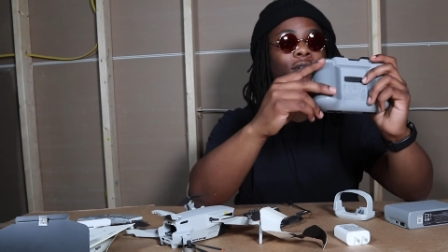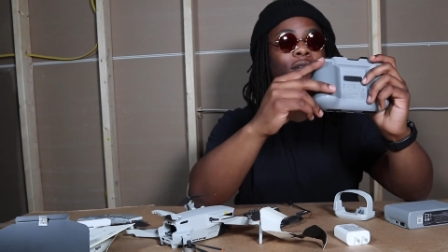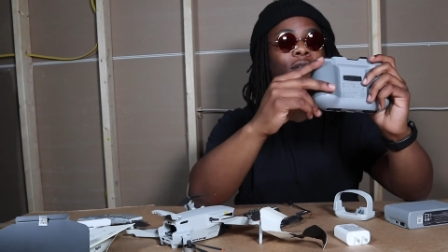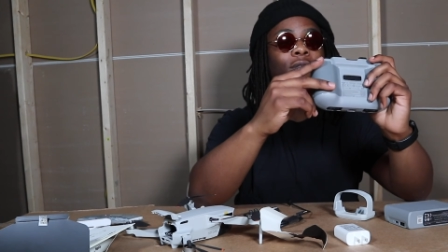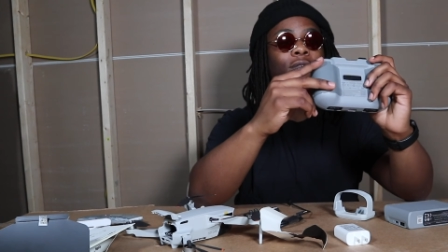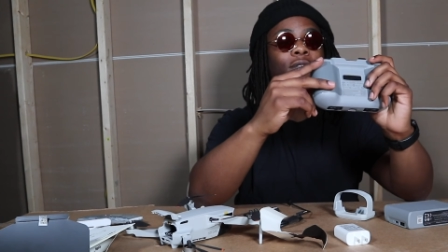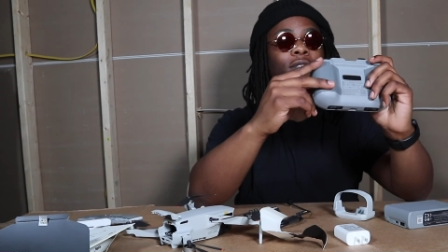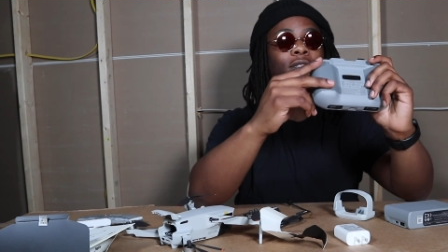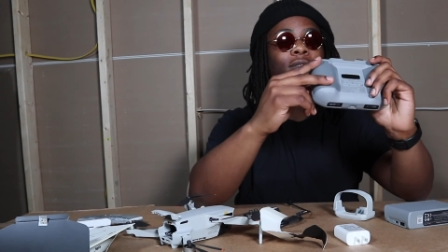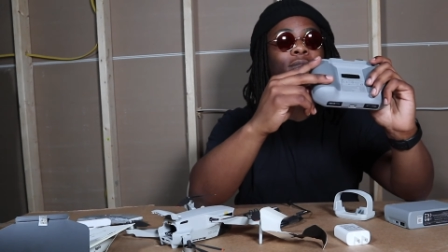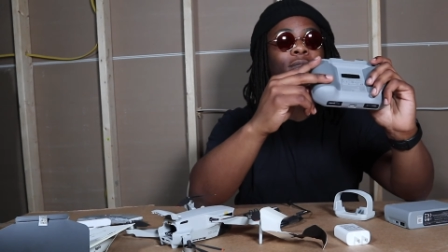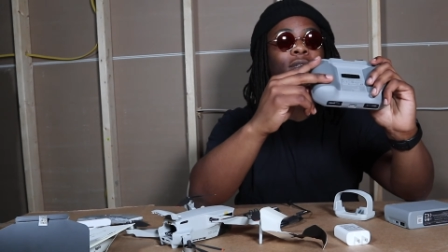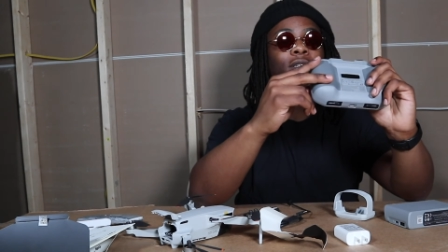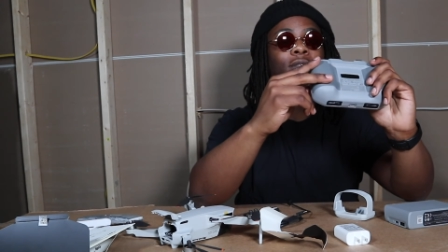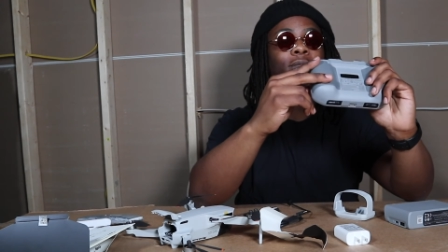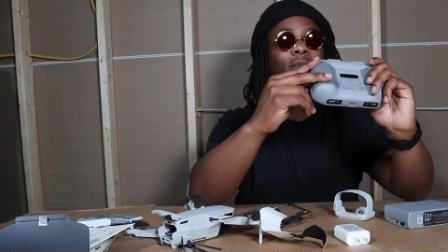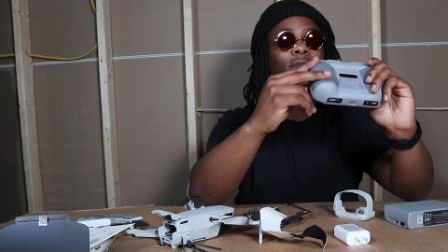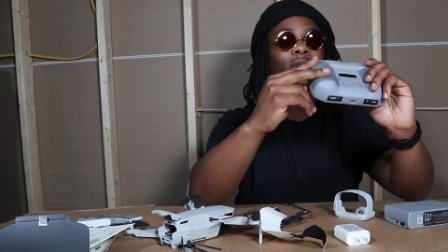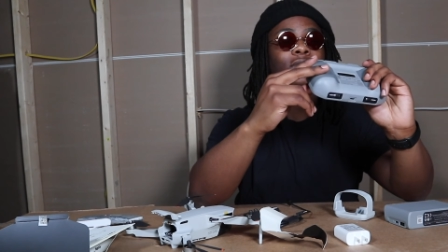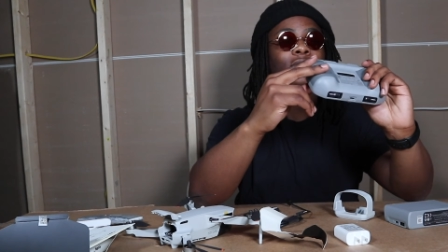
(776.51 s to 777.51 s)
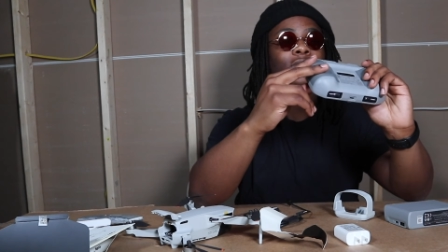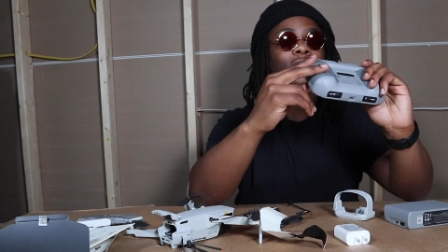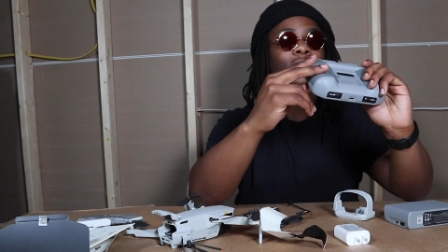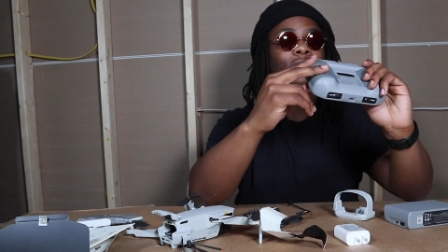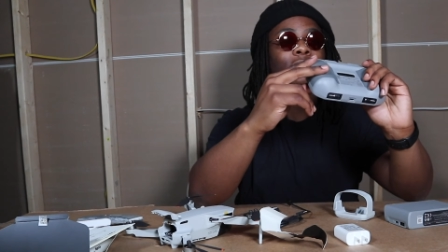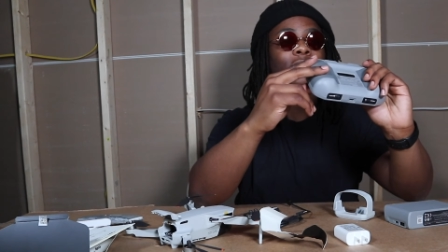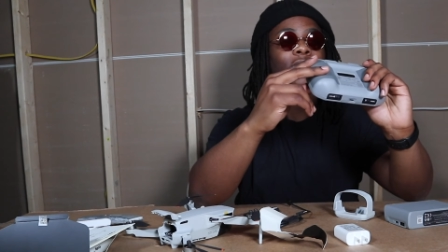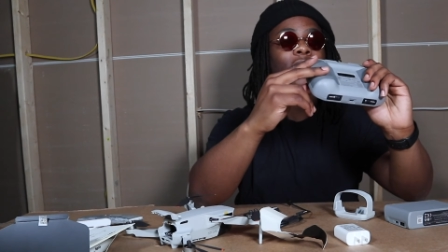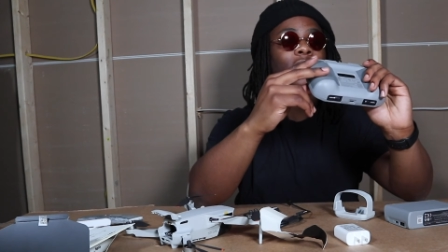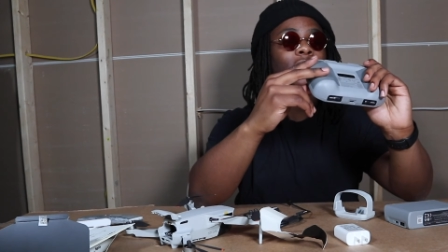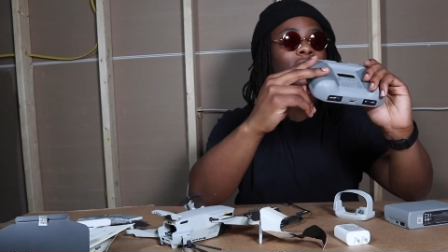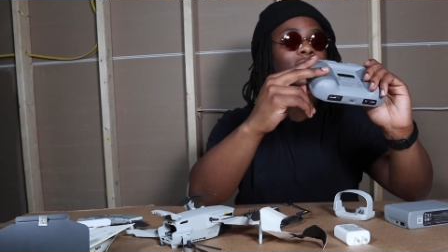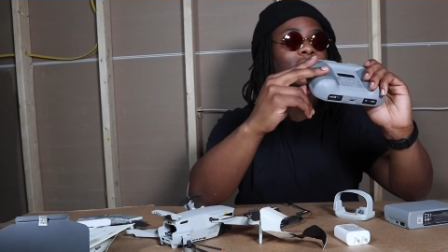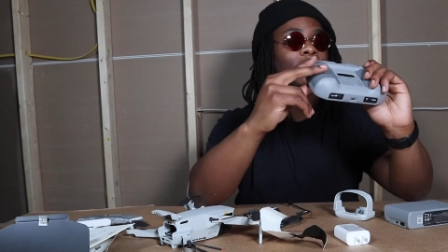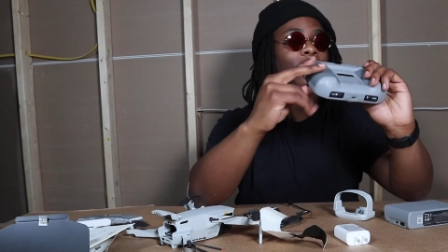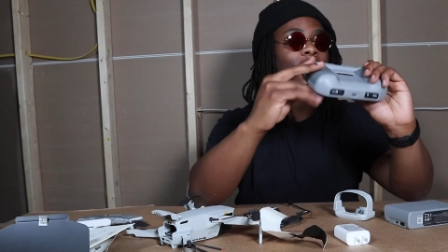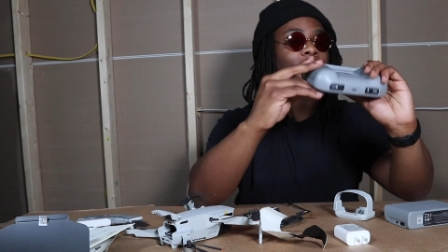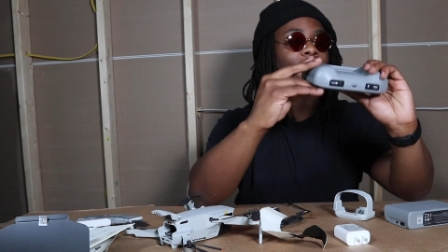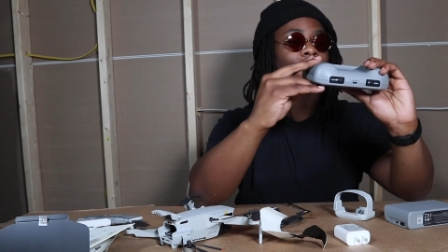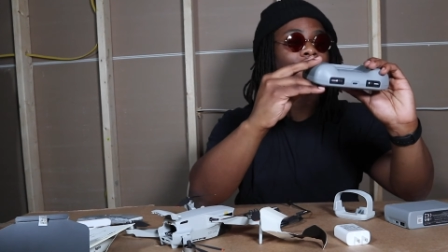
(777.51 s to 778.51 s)
Don't this must supposed to connect to
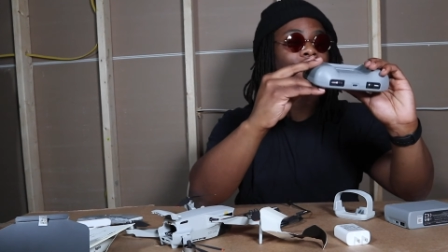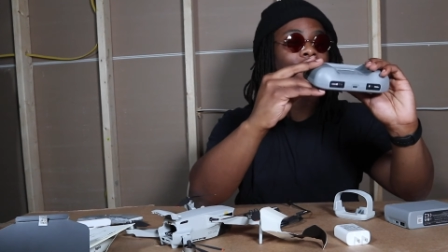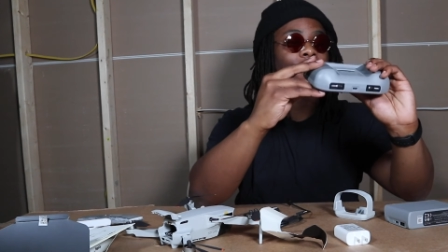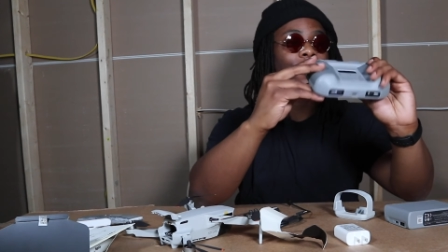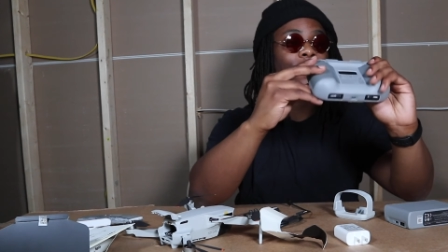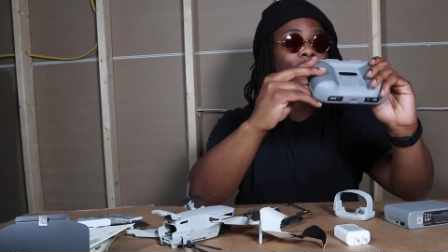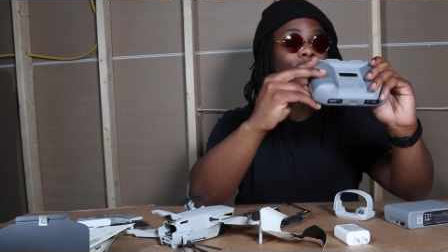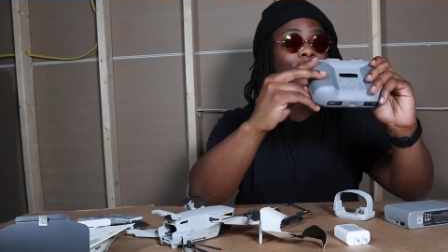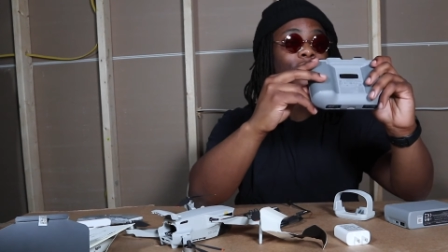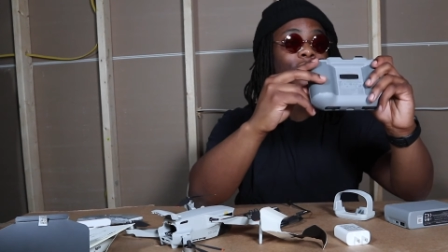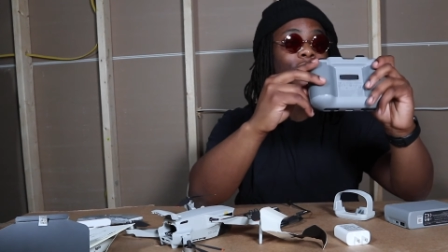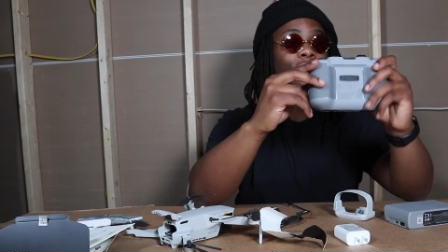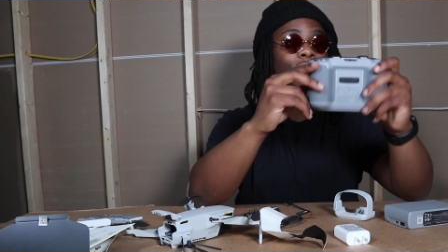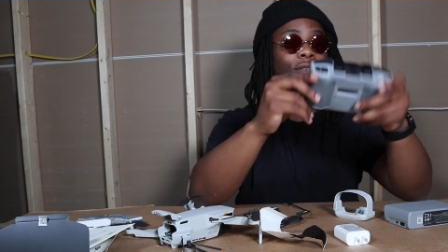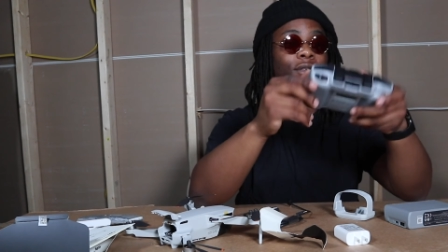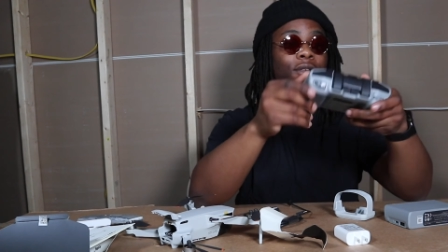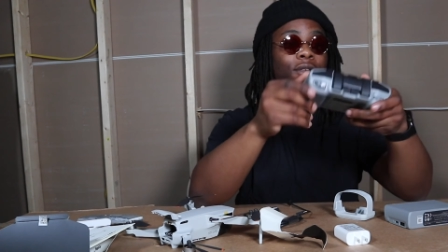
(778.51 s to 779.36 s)
my phone?